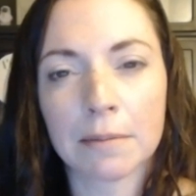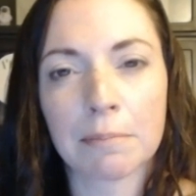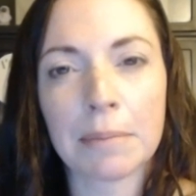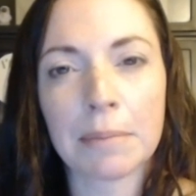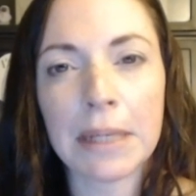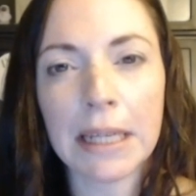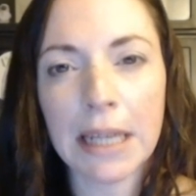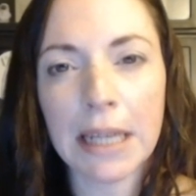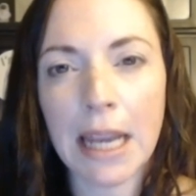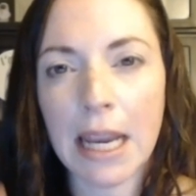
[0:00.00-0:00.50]

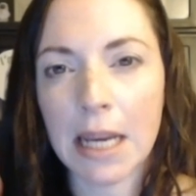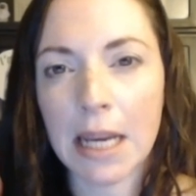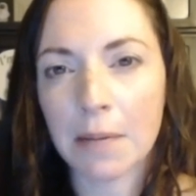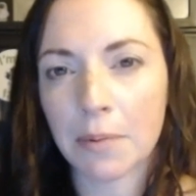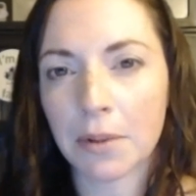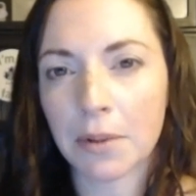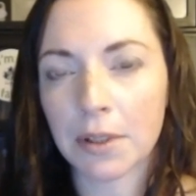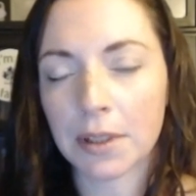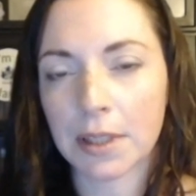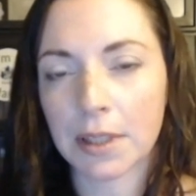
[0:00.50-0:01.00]
being
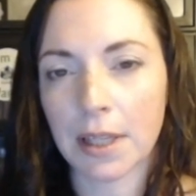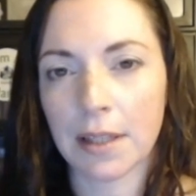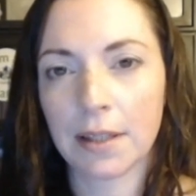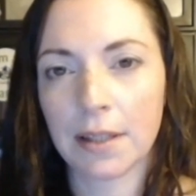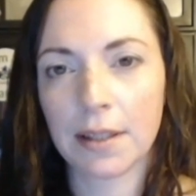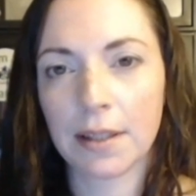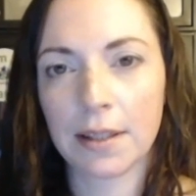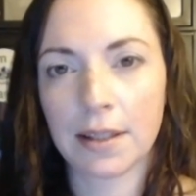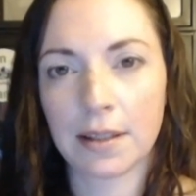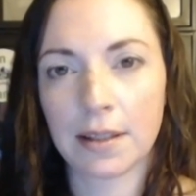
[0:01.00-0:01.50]
able
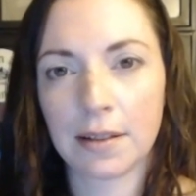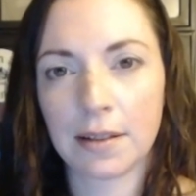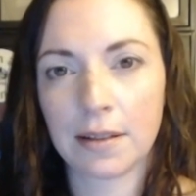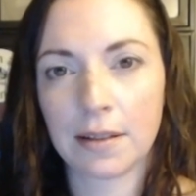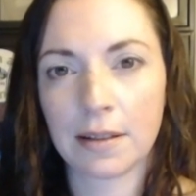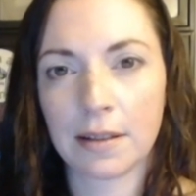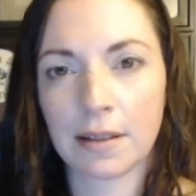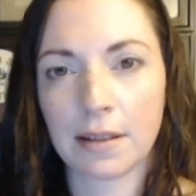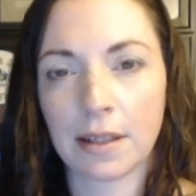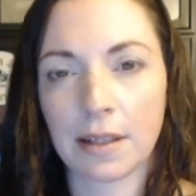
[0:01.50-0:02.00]

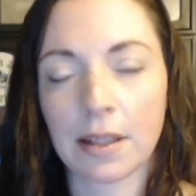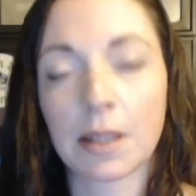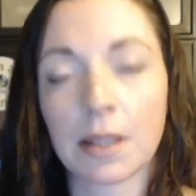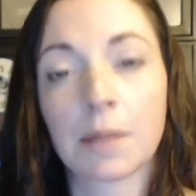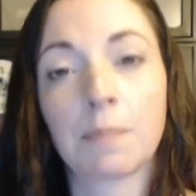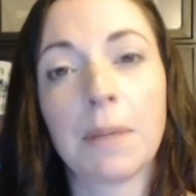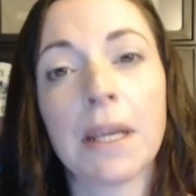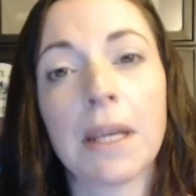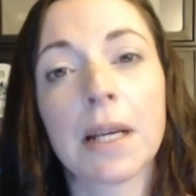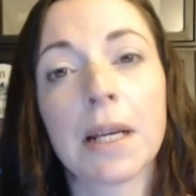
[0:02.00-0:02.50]
to
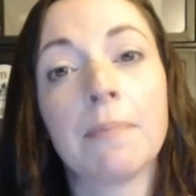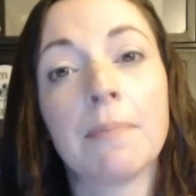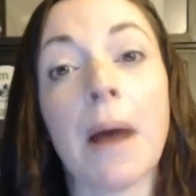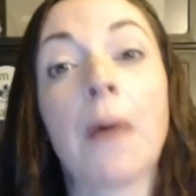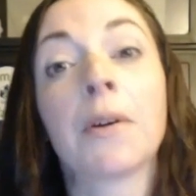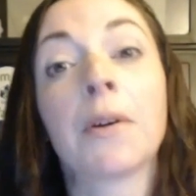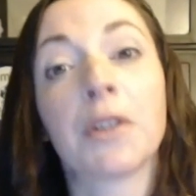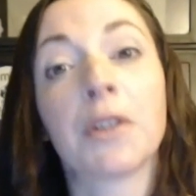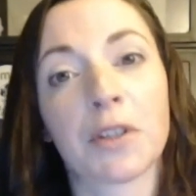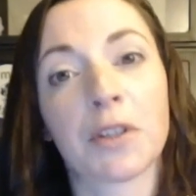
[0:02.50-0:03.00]
speak
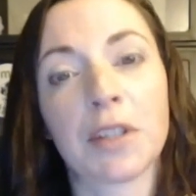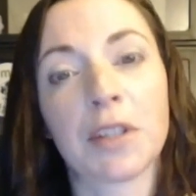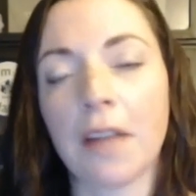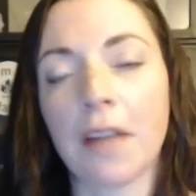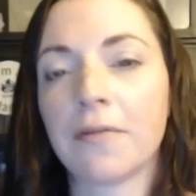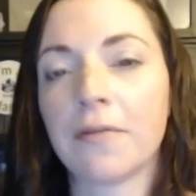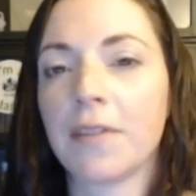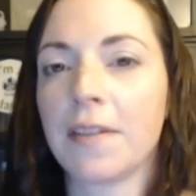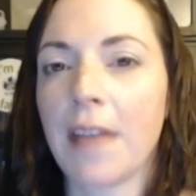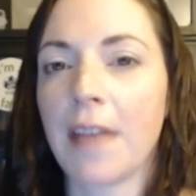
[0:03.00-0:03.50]
about
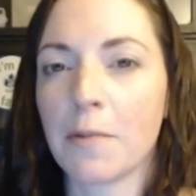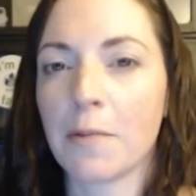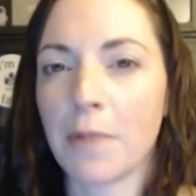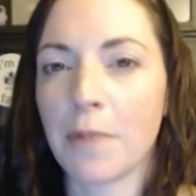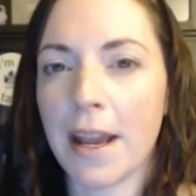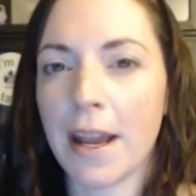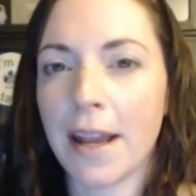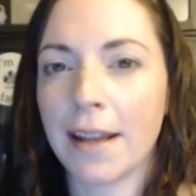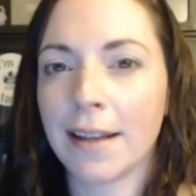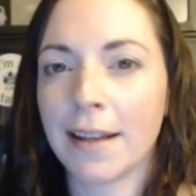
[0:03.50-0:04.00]
yourself in that
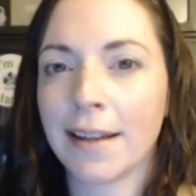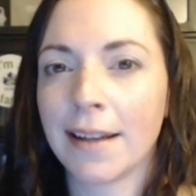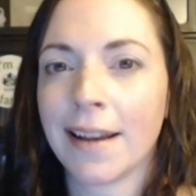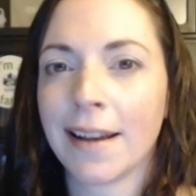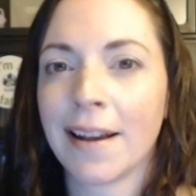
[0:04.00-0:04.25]
way